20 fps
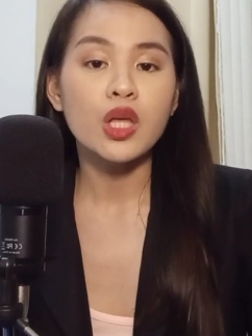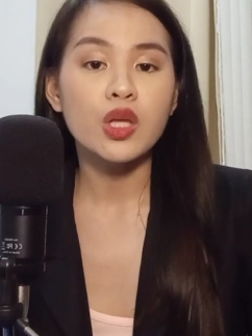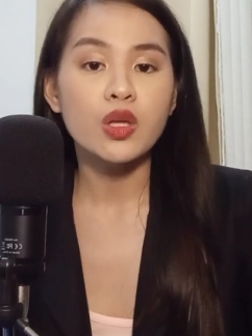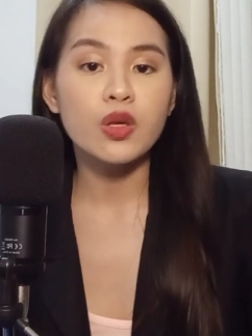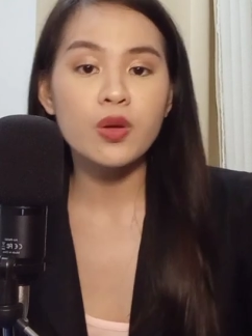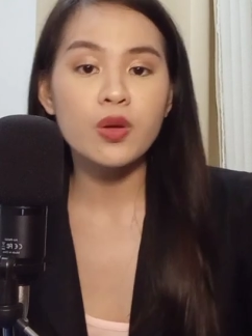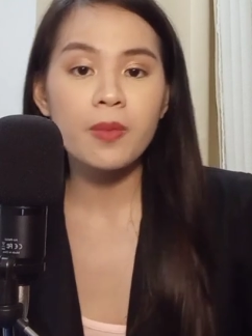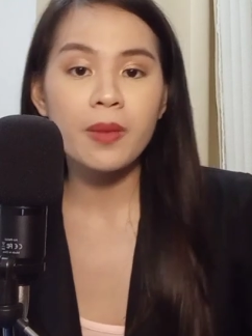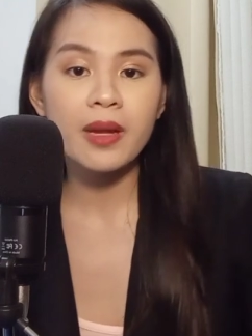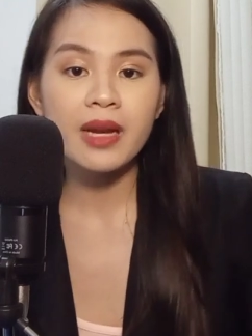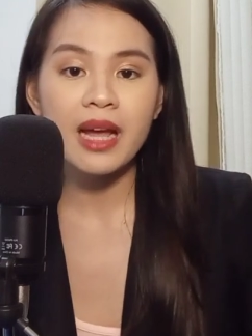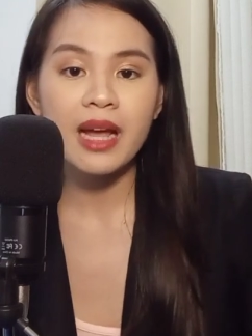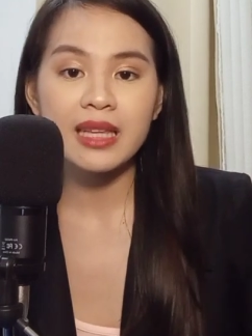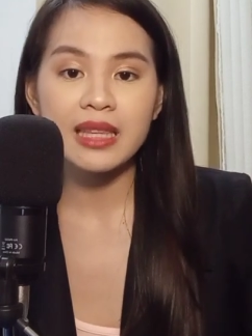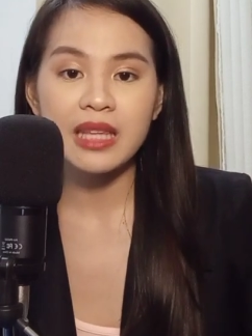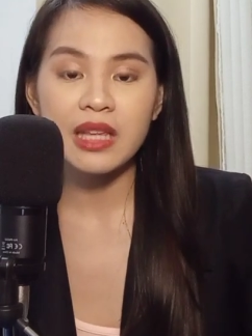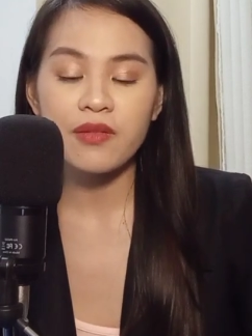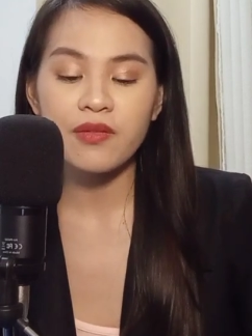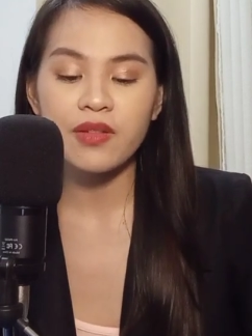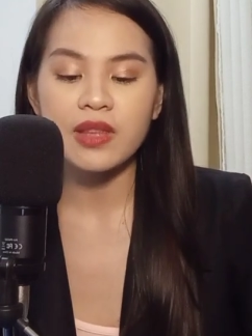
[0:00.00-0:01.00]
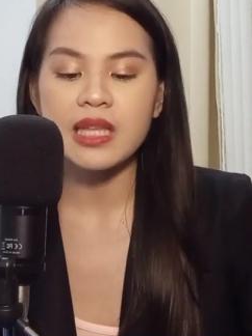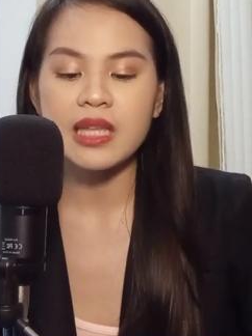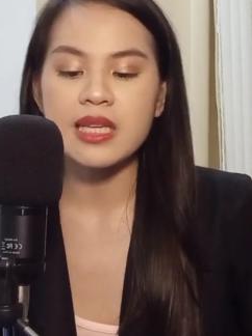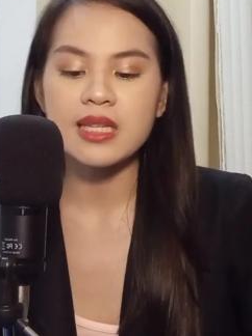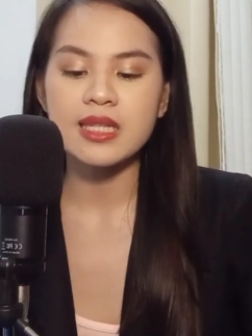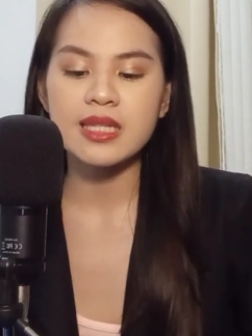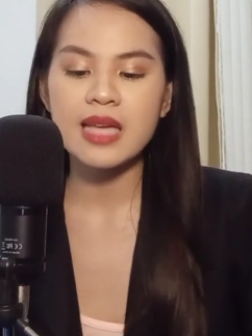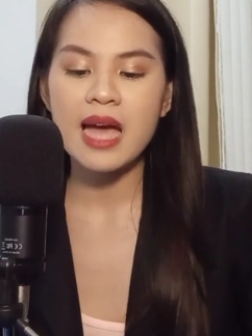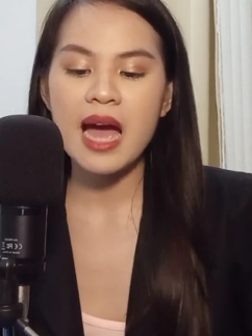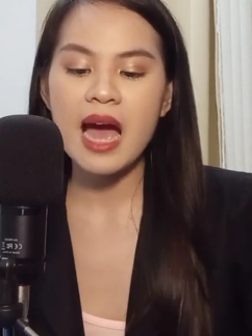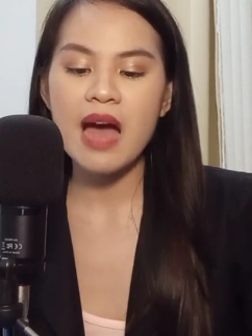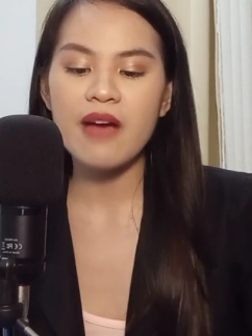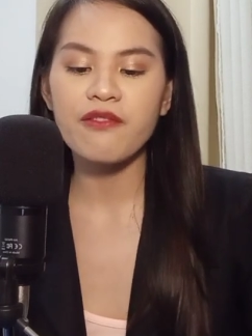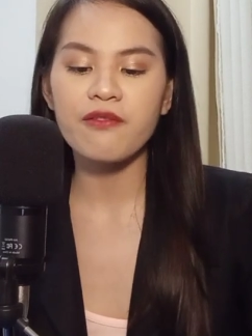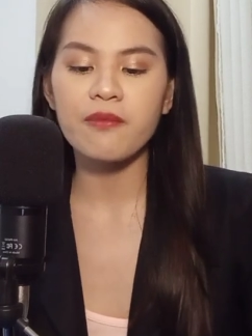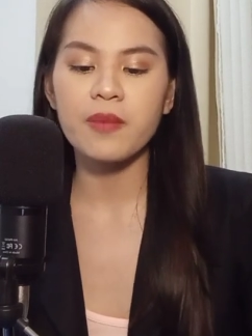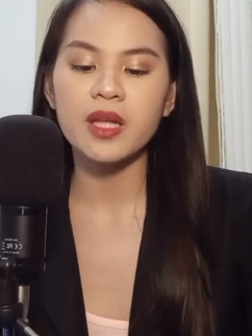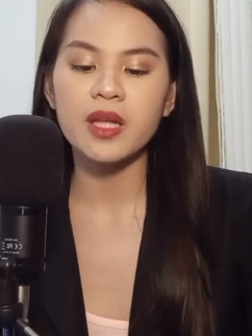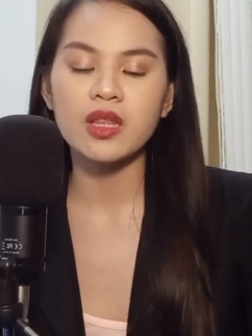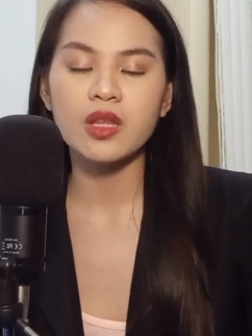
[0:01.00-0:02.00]
human activities
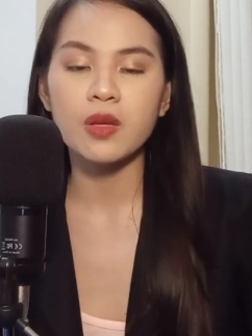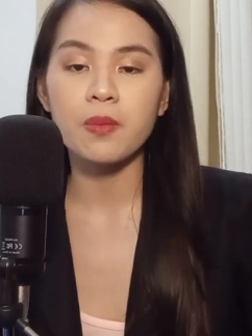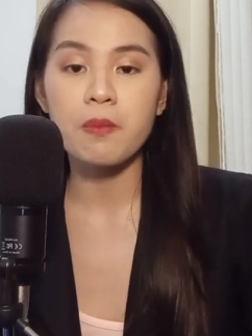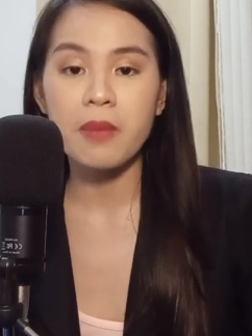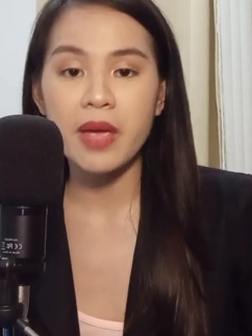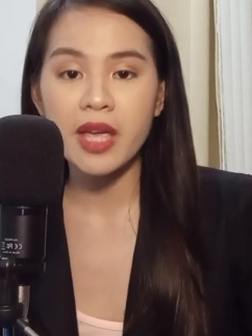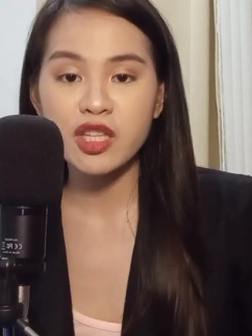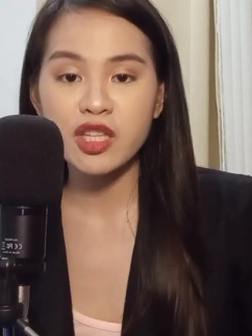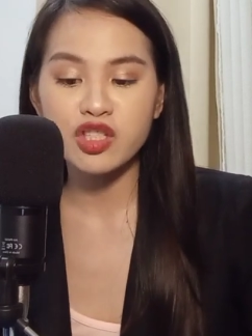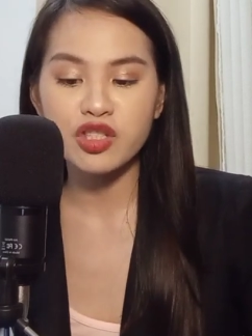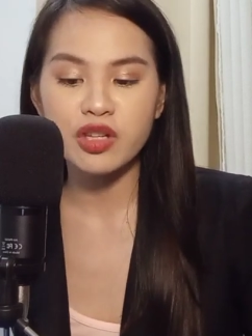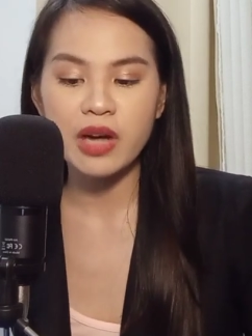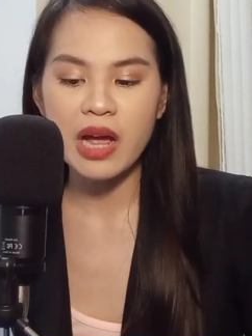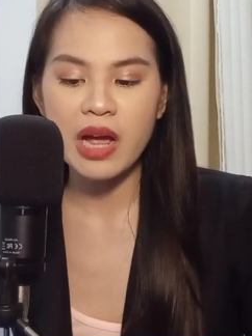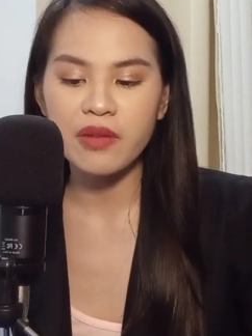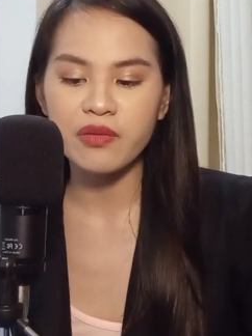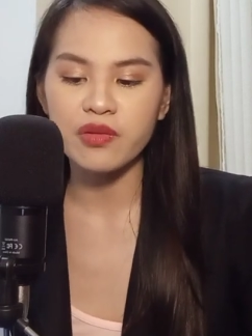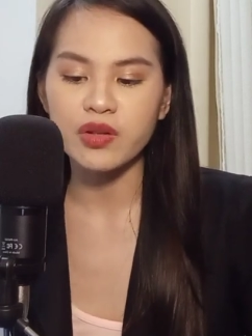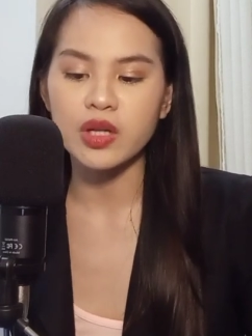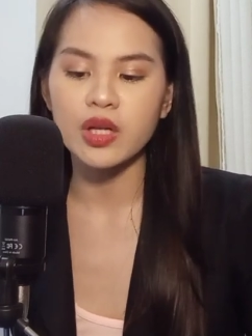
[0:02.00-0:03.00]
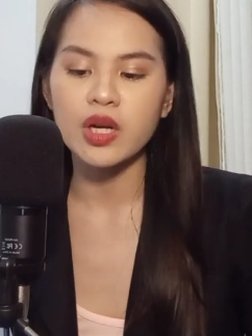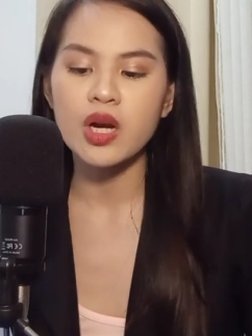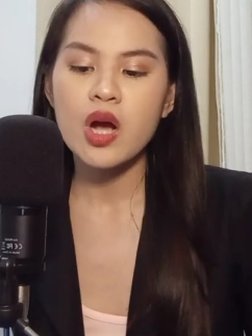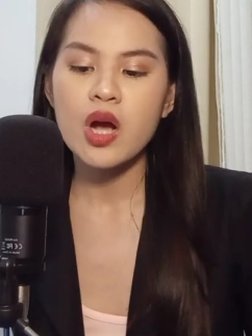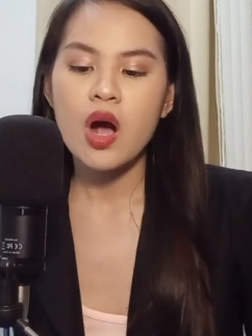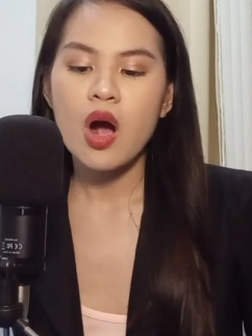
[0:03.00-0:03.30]
have been the main driver